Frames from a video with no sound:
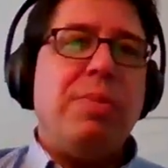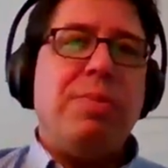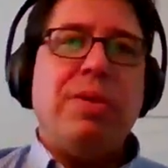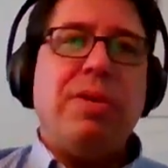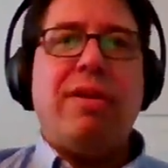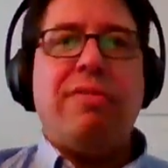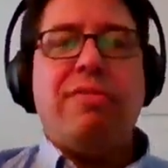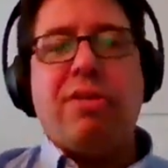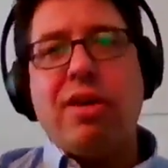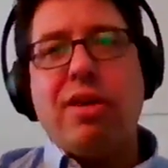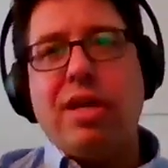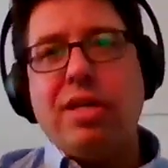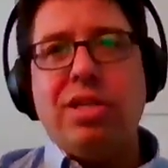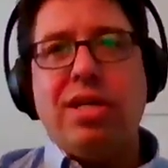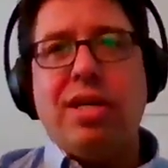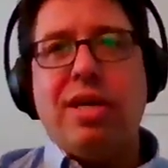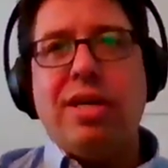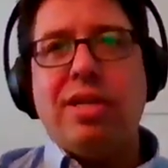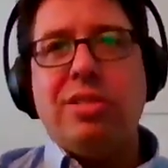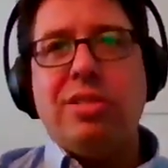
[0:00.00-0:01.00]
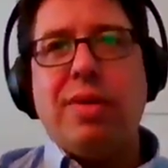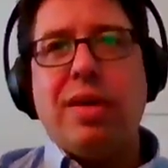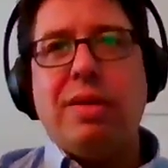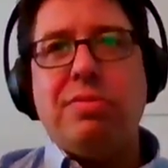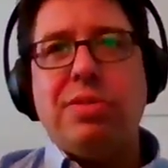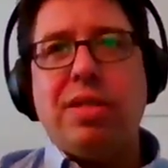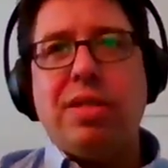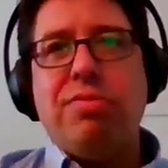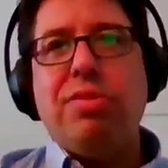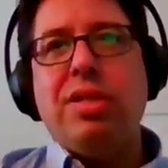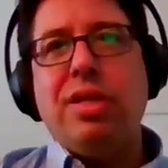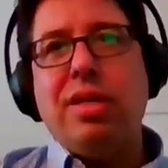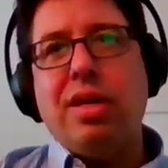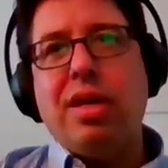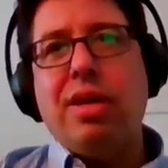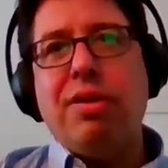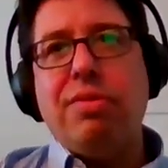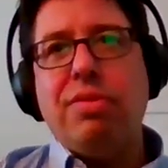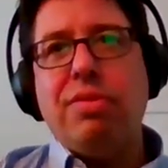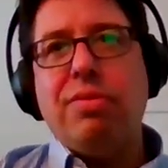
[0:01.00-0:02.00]
Some people have great GIS maps.
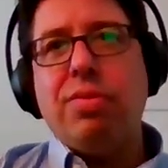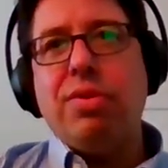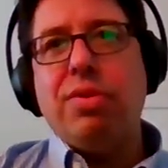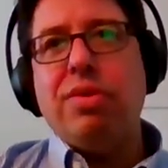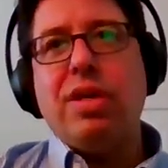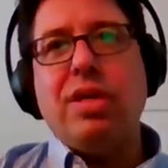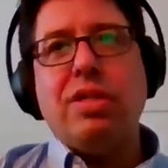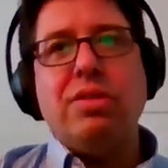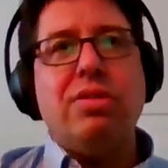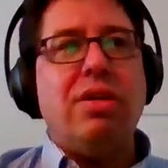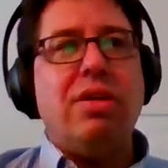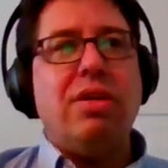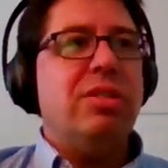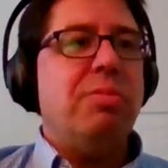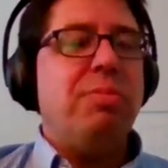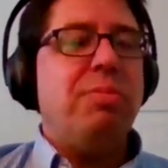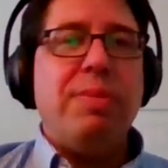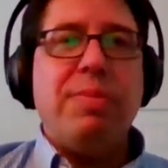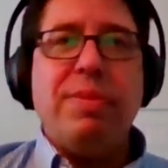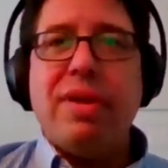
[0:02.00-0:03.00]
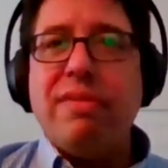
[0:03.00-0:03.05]
They really know where things are.